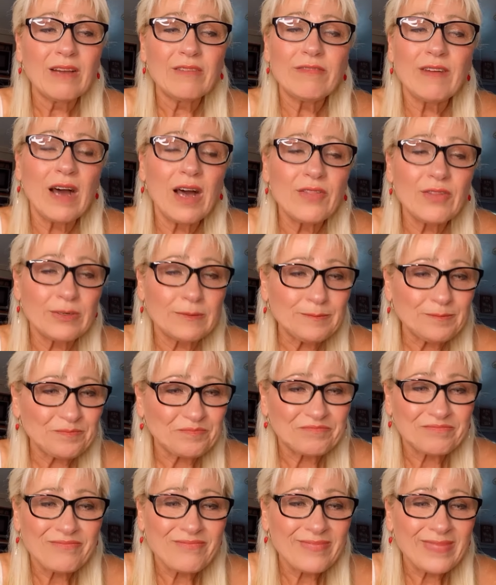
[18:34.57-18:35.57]
Father,
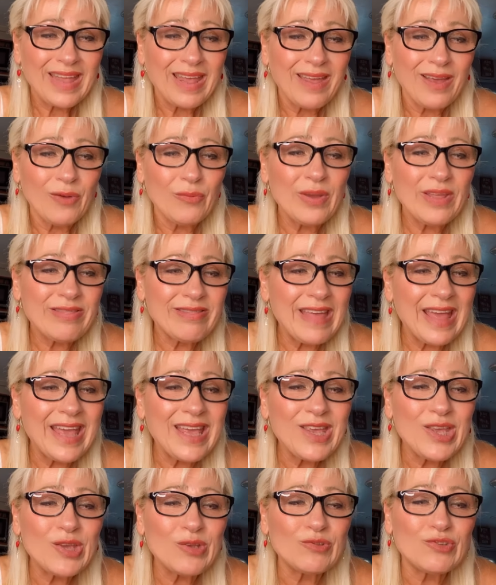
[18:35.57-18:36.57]
we
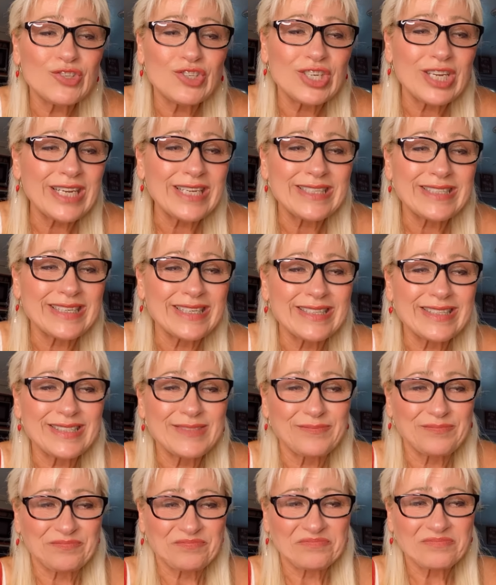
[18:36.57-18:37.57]
thank you,
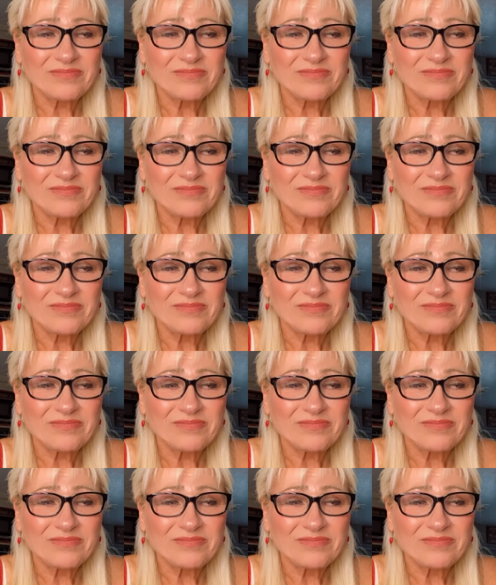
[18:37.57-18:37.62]
Jesus.